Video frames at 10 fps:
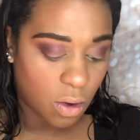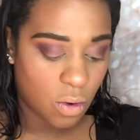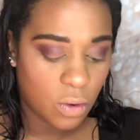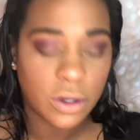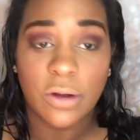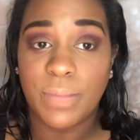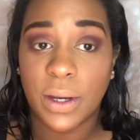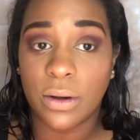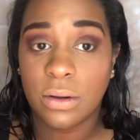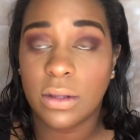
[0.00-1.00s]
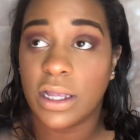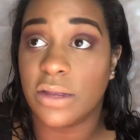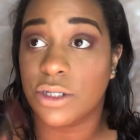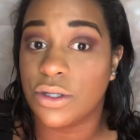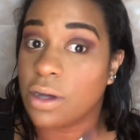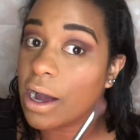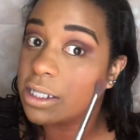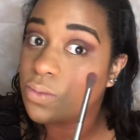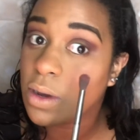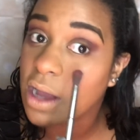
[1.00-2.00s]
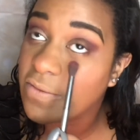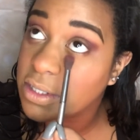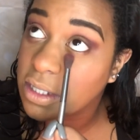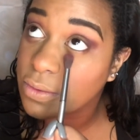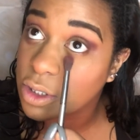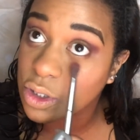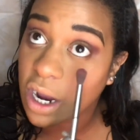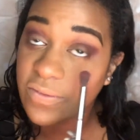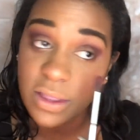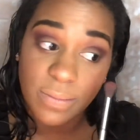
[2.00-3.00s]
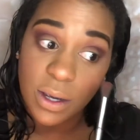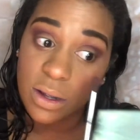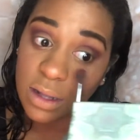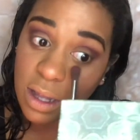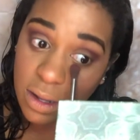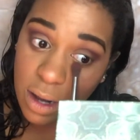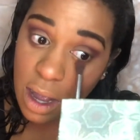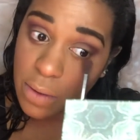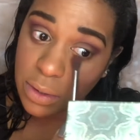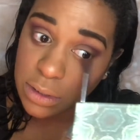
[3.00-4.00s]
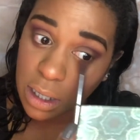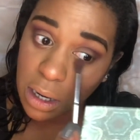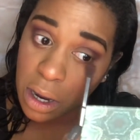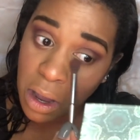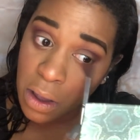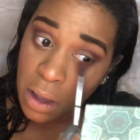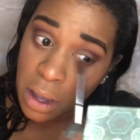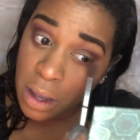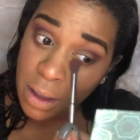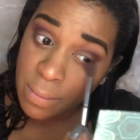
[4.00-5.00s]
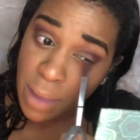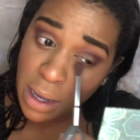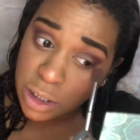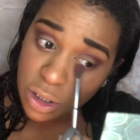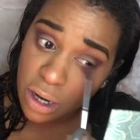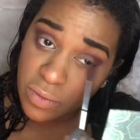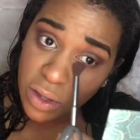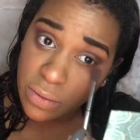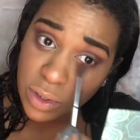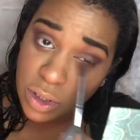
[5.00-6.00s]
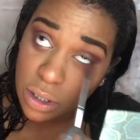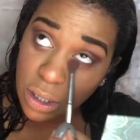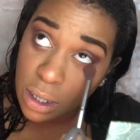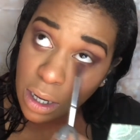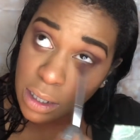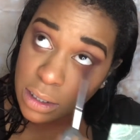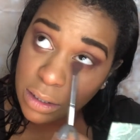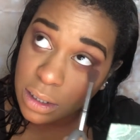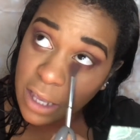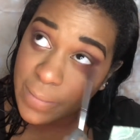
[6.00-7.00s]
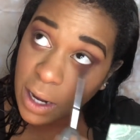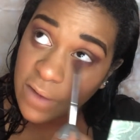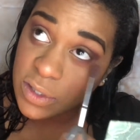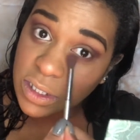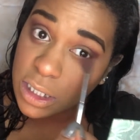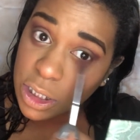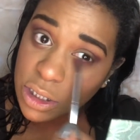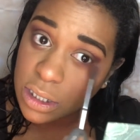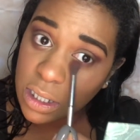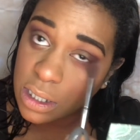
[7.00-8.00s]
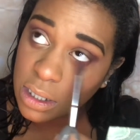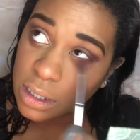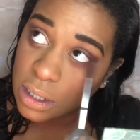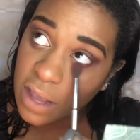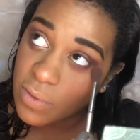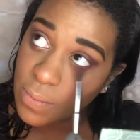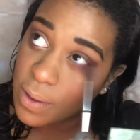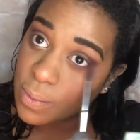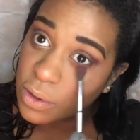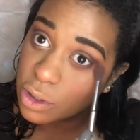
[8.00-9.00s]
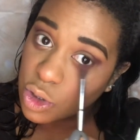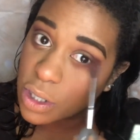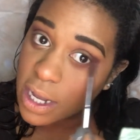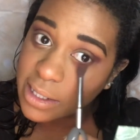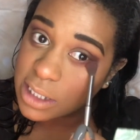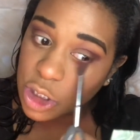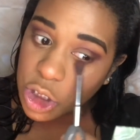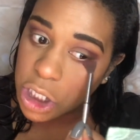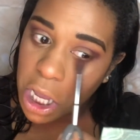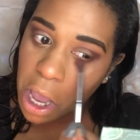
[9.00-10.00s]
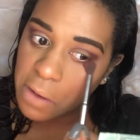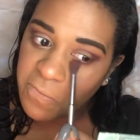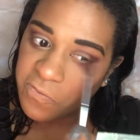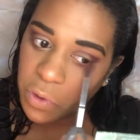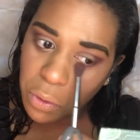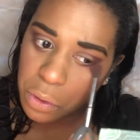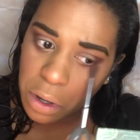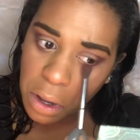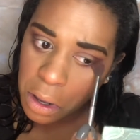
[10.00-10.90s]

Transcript: on our boat, like there was two guys. One obviously was driving the boat, and the other guy was like making sure everything was good and keeping conversation and giving people their drinks and shit and food.